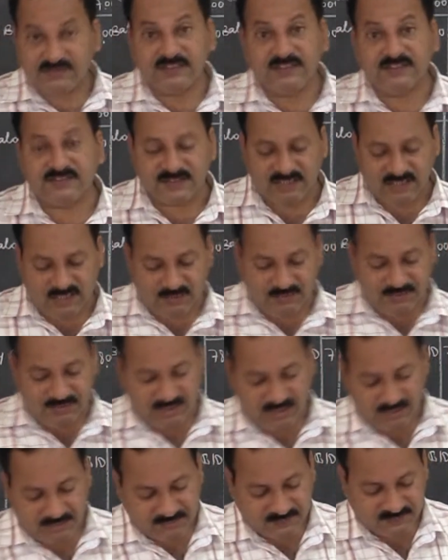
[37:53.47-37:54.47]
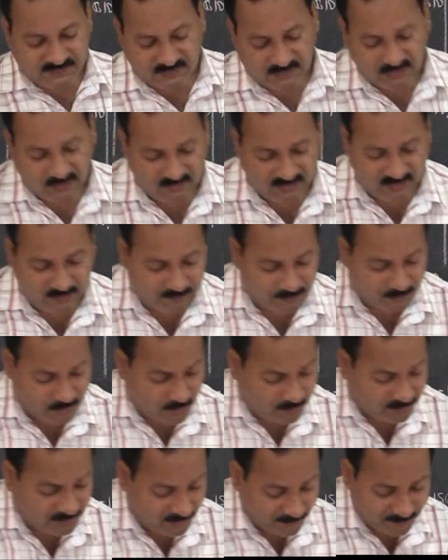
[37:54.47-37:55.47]
is how you have to solve a
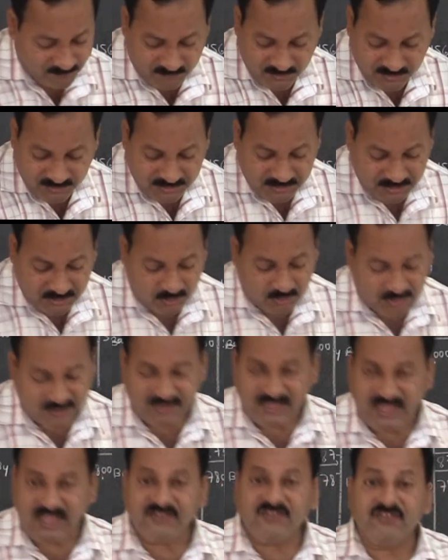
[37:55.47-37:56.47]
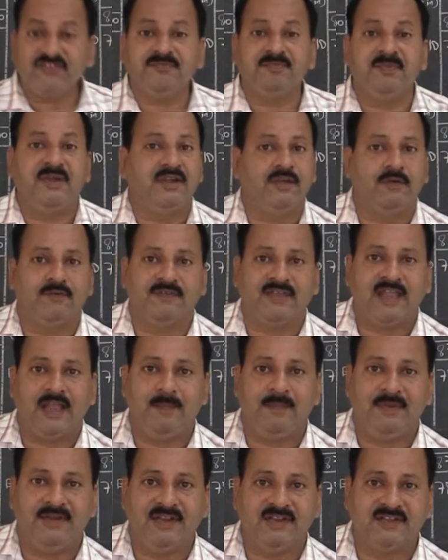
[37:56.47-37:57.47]
problem on adjustment of
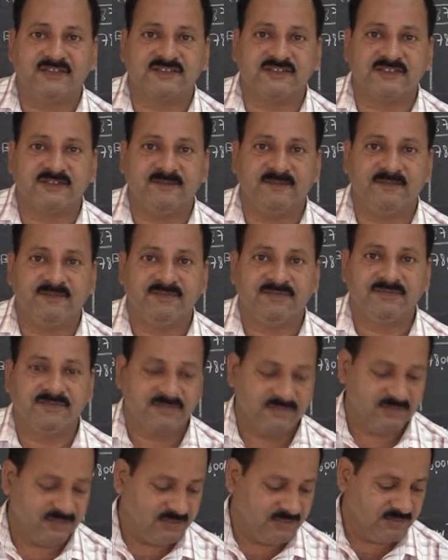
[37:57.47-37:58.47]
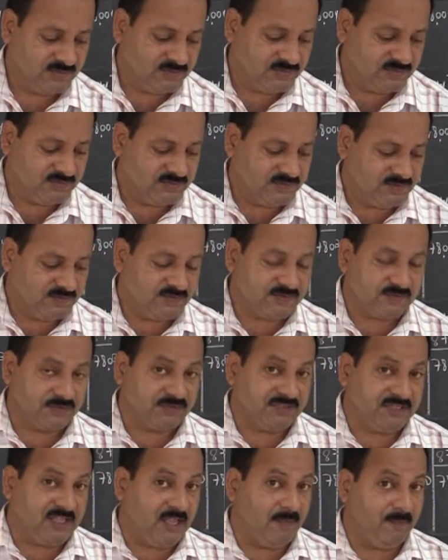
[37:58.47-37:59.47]
capitals.
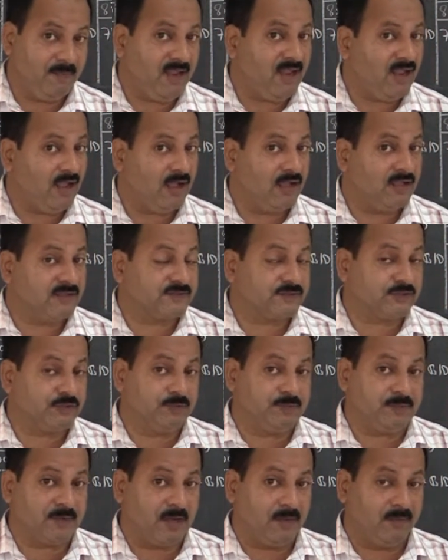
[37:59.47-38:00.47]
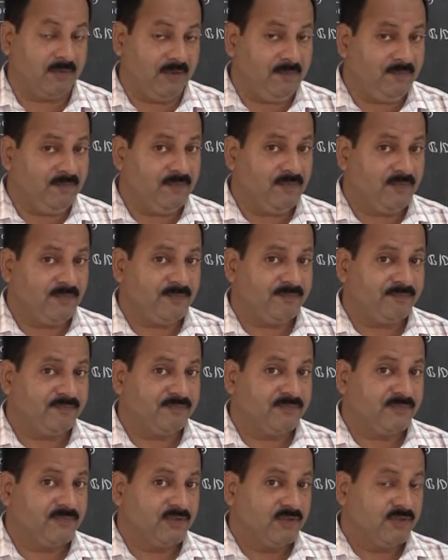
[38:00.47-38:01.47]
So they may ask you problem
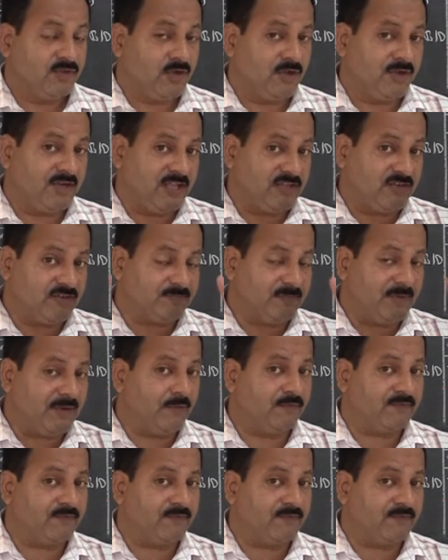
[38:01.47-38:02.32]
on adjustment of